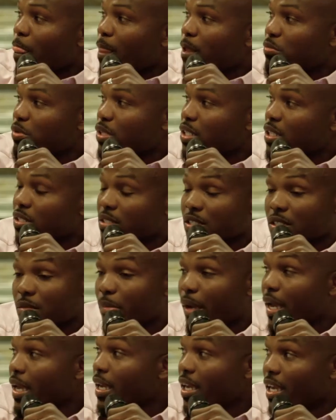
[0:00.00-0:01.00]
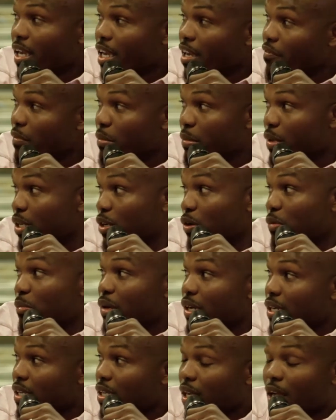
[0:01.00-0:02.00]
is because the bank ain't giving me no
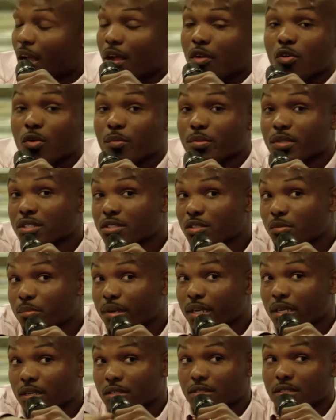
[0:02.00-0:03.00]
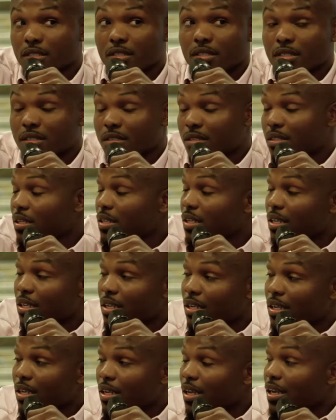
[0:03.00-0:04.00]
money. I hope there's no bankers in here.
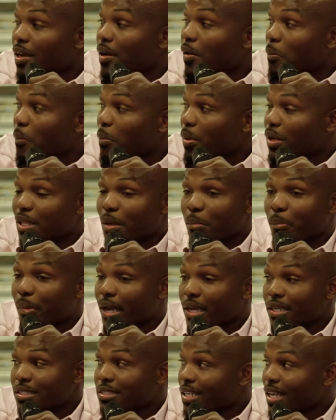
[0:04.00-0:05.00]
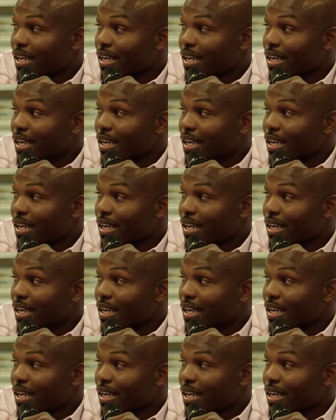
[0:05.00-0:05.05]
but the bank's